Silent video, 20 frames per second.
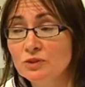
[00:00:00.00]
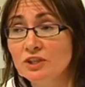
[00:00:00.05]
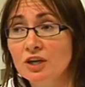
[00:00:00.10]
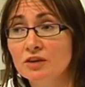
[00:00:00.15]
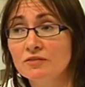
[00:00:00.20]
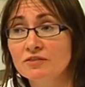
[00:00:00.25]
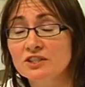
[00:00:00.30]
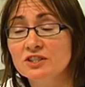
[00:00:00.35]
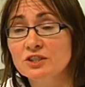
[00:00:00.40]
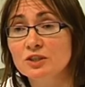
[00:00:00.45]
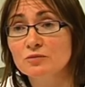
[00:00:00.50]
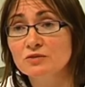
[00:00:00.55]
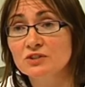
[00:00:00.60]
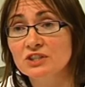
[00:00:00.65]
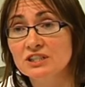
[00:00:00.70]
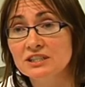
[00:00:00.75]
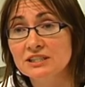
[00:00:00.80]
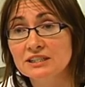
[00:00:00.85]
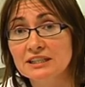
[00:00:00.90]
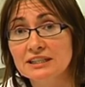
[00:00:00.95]
cover
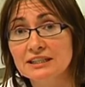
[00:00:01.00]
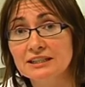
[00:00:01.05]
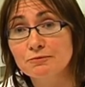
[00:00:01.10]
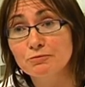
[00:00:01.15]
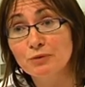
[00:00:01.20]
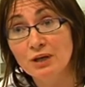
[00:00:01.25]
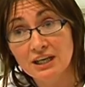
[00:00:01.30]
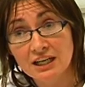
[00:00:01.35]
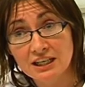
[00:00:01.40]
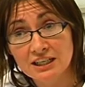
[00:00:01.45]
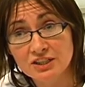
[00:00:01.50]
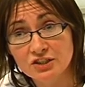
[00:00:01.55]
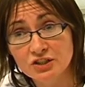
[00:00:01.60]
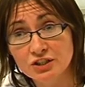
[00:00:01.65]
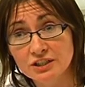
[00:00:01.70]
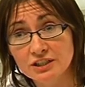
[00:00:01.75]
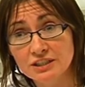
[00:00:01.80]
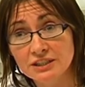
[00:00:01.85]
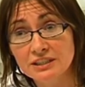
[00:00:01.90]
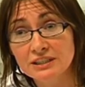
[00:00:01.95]
subjects like
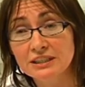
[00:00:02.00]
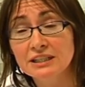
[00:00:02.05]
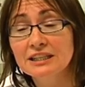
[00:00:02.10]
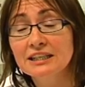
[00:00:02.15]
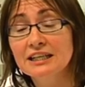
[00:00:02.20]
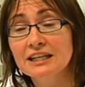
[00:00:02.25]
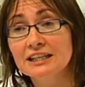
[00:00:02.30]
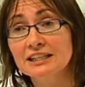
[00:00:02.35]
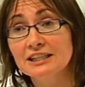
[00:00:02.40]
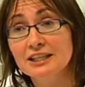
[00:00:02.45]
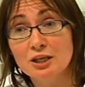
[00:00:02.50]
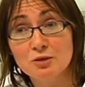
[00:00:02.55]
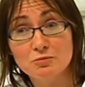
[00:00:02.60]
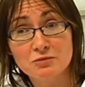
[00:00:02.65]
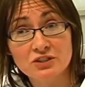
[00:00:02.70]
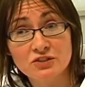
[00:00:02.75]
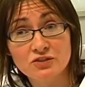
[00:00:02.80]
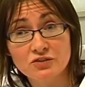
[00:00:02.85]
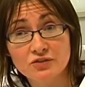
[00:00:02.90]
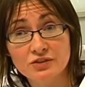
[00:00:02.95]
biology and
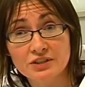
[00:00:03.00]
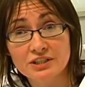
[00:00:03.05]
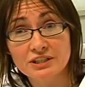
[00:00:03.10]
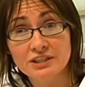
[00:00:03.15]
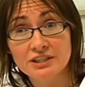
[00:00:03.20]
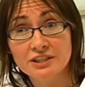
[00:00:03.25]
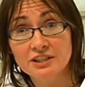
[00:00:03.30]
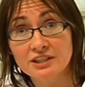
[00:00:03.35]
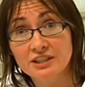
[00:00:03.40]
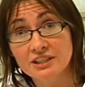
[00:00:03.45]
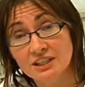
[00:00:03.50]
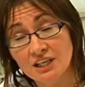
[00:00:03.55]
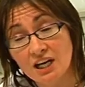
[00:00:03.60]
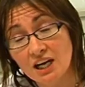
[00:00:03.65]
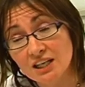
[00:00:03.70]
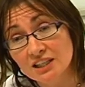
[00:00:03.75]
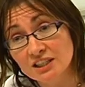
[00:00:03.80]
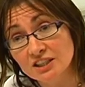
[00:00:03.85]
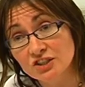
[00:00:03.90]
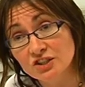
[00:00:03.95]
chemistry,
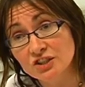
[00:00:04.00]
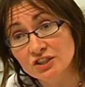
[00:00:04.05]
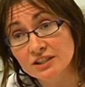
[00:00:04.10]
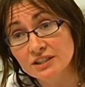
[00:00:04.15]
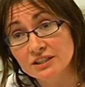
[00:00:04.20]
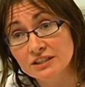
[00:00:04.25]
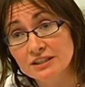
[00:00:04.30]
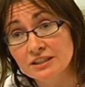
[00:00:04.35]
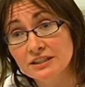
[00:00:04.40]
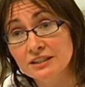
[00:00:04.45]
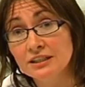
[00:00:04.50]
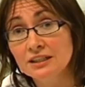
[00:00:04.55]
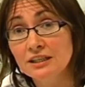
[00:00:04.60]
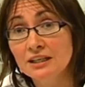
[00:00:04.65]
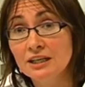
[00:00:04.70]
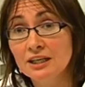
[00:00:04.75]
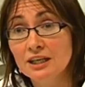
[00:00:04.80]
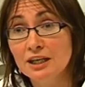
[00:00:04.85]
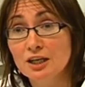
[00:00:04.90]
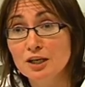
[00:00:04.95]
ecology,
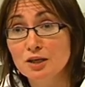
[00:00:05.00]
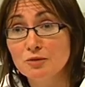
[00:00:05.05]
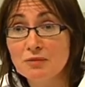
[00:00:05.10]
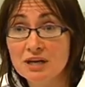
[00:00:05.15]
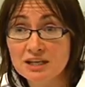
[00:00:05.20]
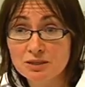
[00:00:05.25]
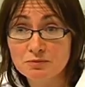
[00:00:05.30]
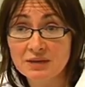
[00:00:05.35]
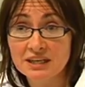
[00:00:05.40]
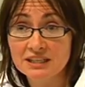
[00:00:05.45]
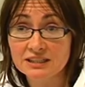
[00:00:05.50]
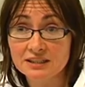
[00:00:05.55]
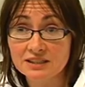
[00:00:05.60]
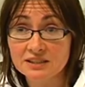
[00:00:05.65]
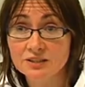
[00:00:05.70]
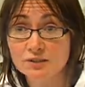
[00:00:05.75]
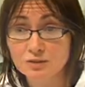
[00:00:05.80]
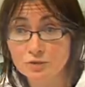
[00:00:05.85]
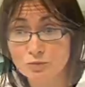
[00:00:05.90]
mathematics and